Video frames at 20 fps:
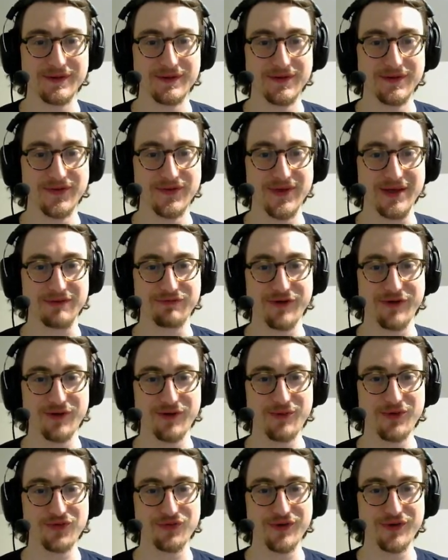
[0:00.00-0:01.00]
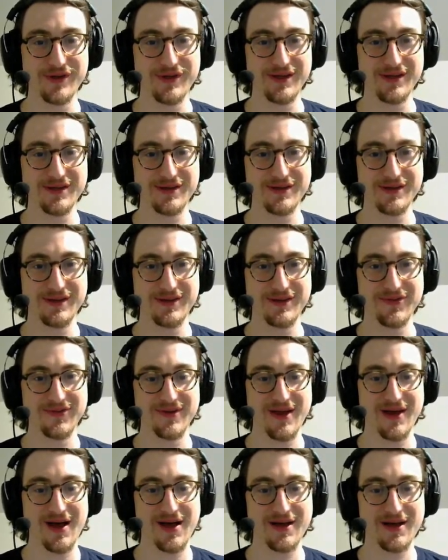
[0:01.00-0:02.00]
Is that Phearamones really is
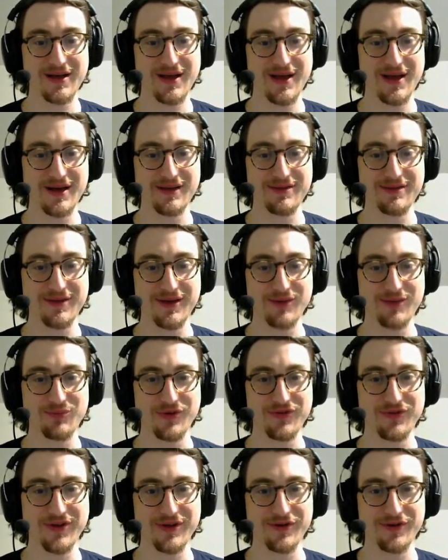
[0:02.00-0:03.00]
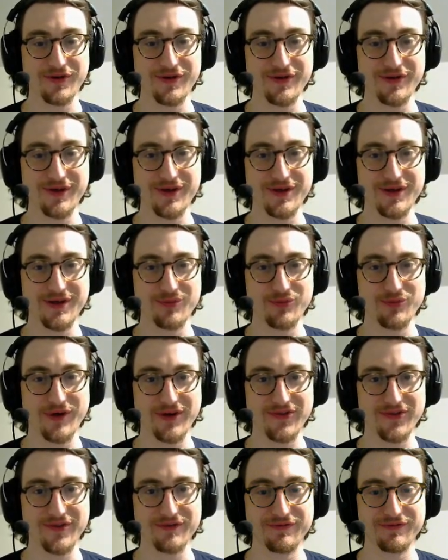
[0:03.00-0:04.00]
not anything particularly
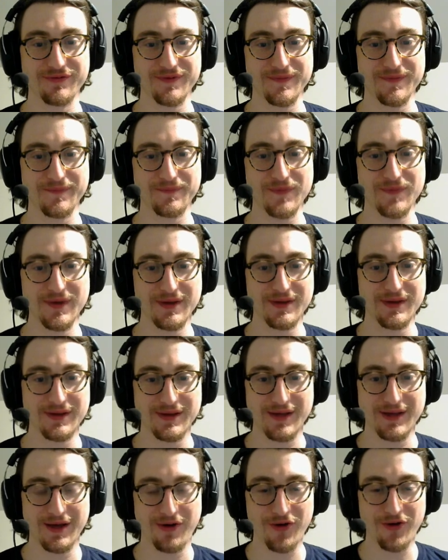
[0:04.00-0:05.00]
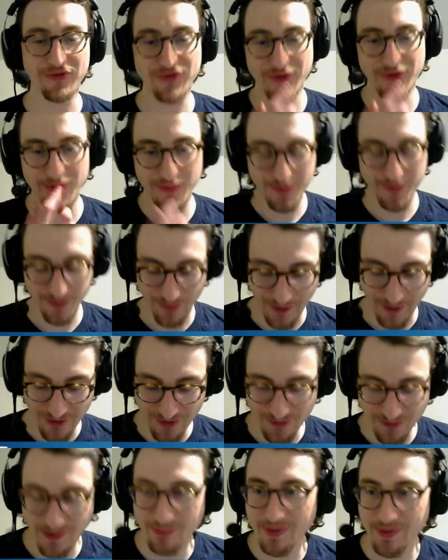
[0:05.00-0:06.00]
impressive. Also,
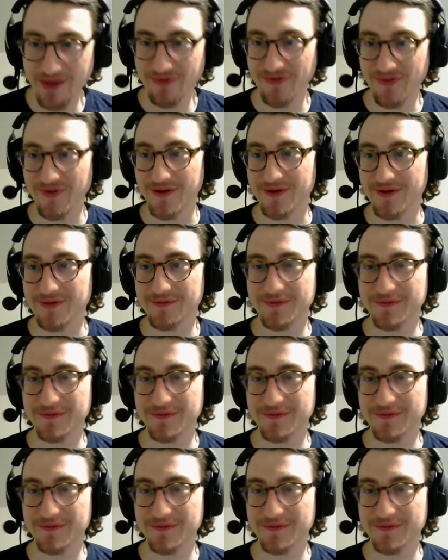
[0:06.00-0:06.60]
where's my pet stun?